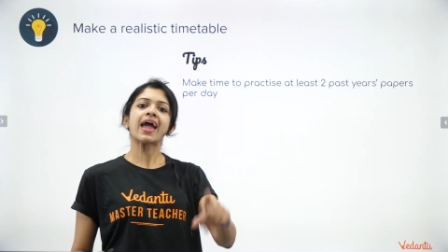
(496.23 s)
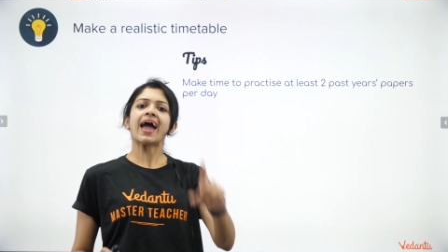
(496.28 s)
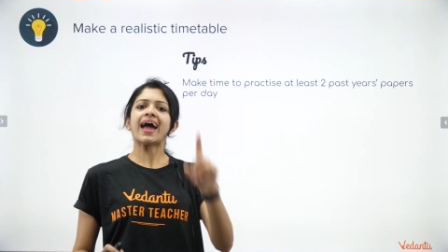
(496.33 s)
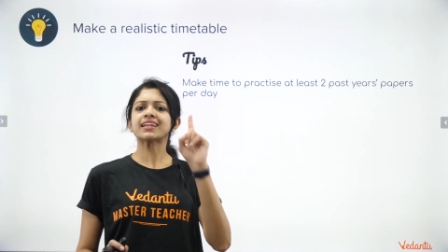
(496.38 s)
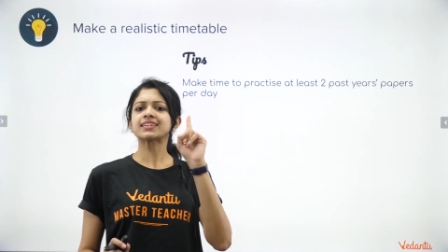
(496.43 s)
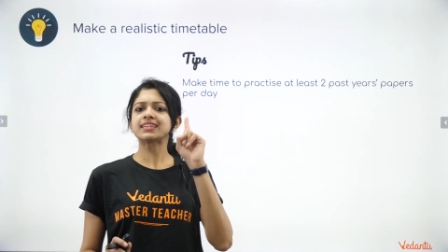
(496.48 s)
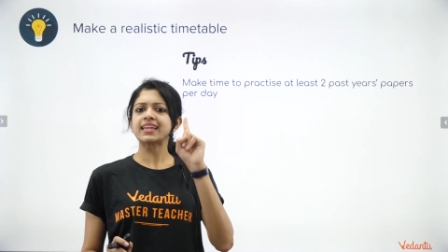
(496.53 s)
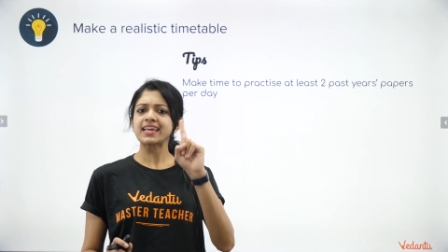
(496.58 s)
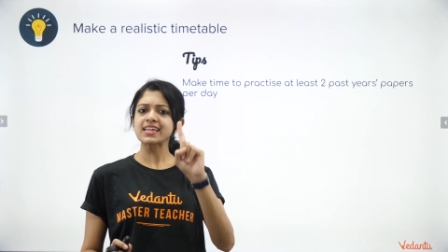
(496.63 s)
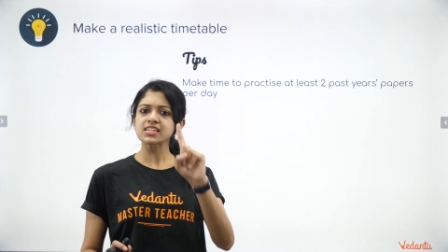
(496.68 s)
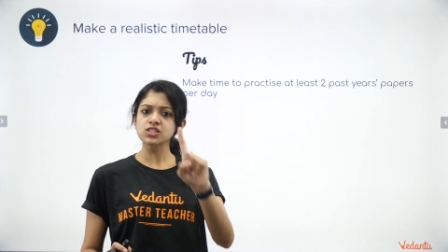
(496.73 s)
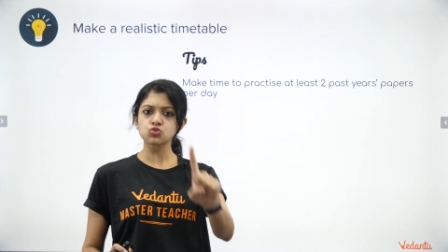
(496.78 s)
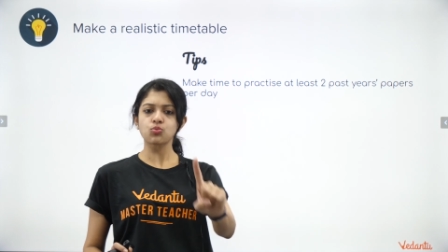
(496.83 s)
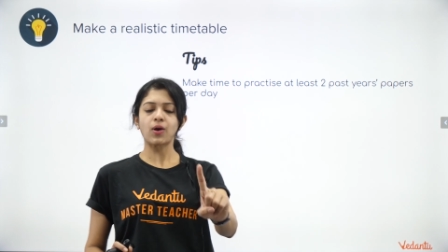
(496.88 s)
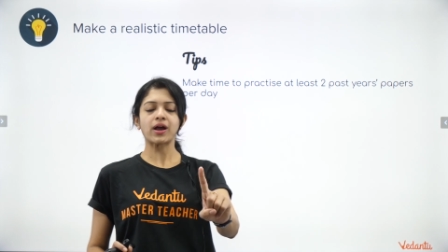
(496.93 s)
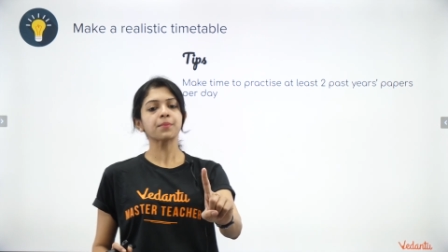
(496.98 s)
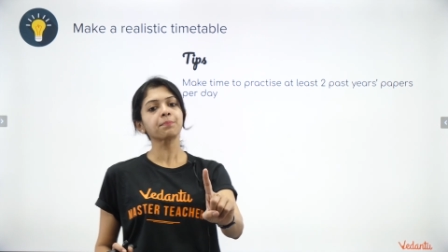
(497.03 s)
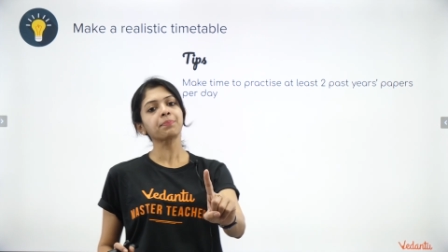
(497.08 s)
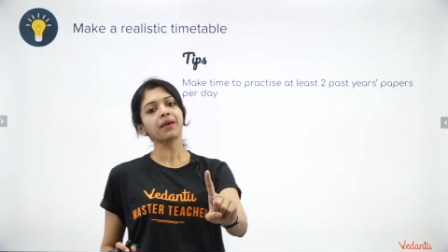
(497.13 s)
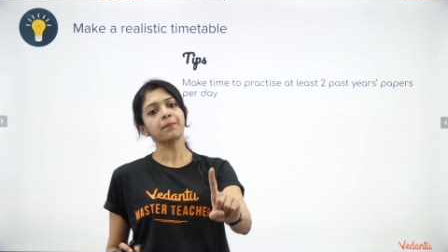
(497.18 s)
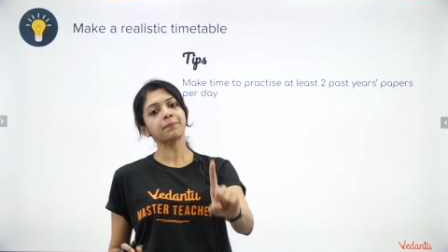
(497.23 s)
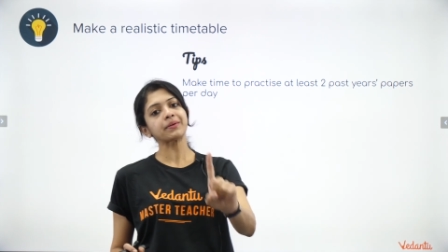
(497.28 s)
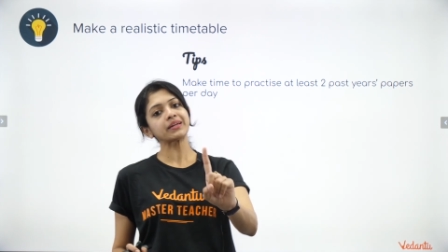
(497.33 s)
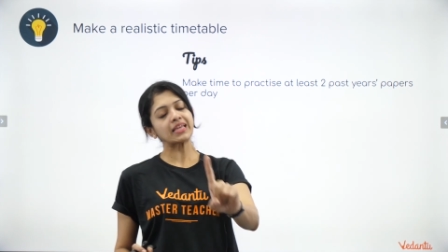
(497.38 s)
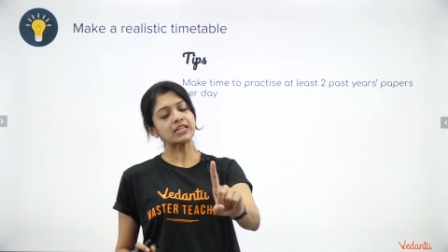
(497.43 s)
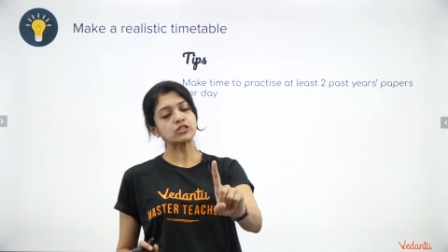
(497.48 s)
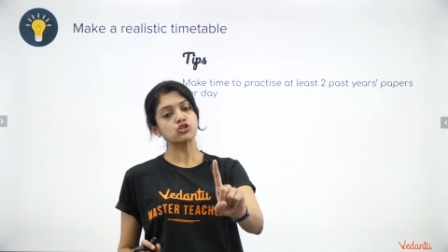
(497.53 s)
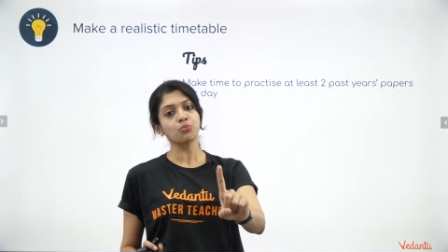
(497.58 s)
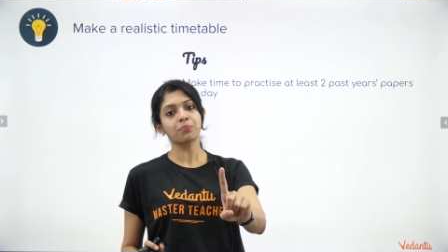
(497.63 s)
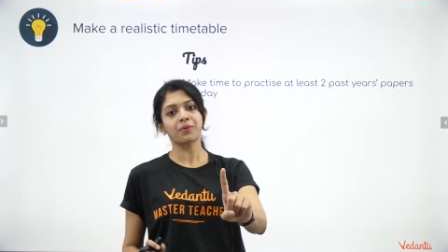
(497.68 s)
at least 1 paper
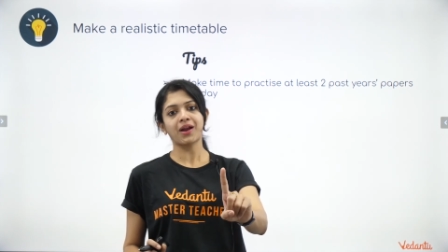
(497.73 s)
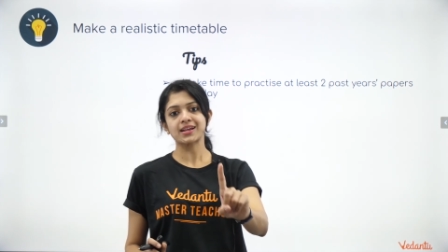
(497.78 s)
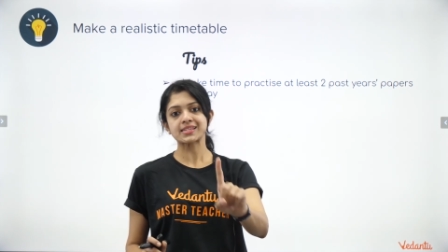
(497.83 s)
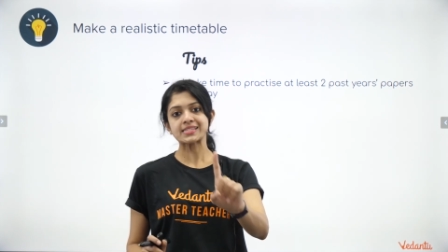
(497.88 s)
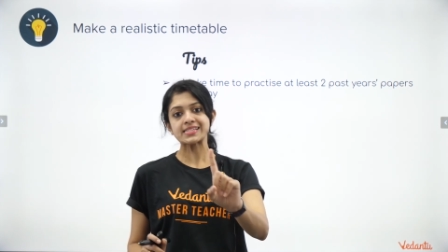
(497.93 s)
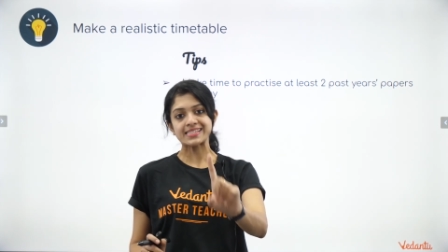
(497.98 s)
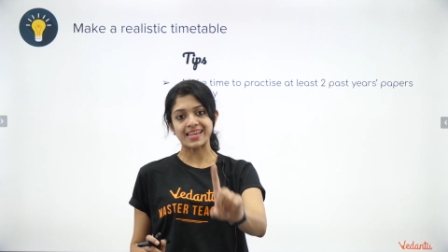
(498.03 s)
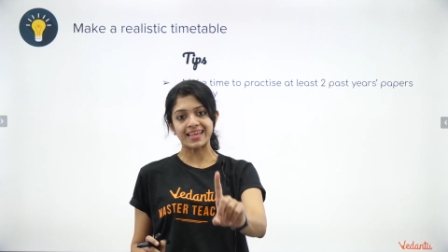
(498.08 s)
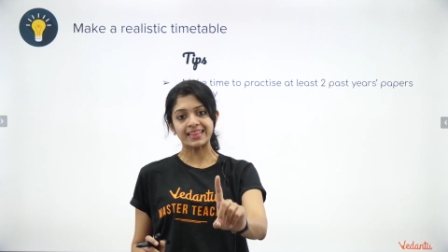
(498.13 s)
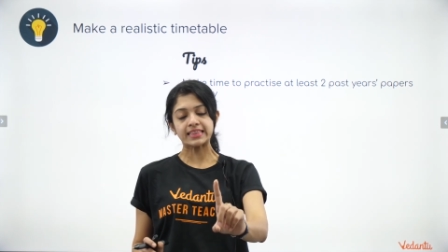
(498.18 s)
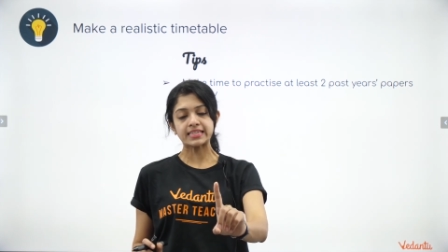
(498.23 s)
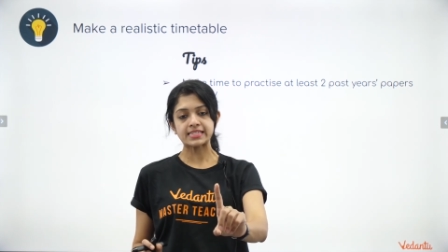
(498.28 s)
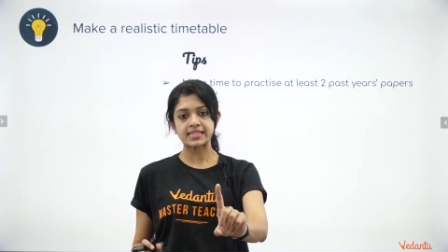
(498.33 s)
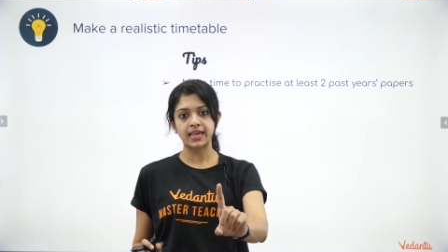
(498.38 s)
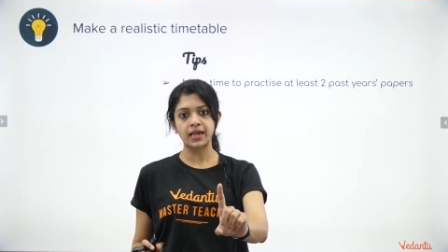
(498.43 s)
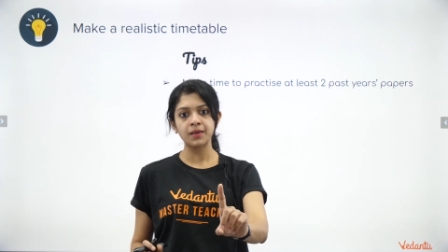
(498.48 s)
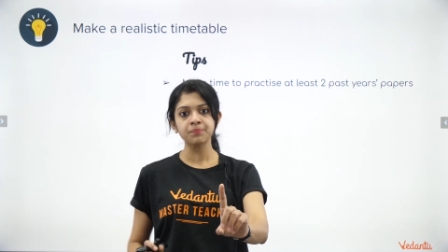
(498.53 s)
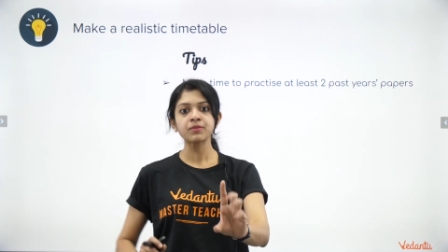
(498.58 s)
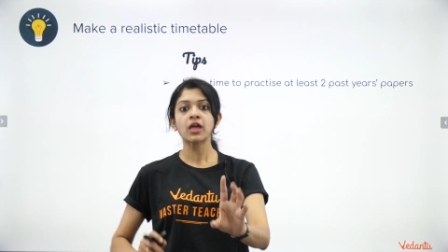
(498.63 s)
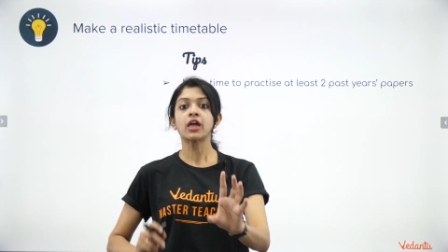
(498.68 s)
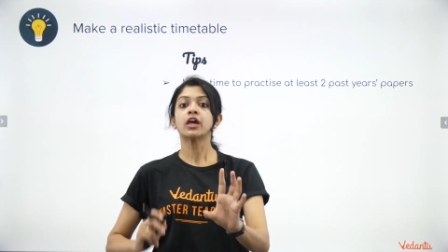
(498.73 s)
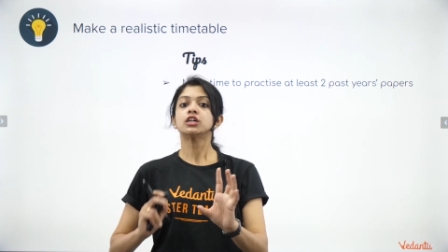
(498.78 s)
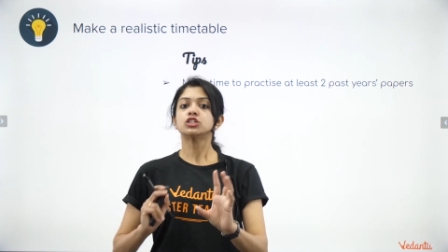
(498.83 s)
that you practice in the day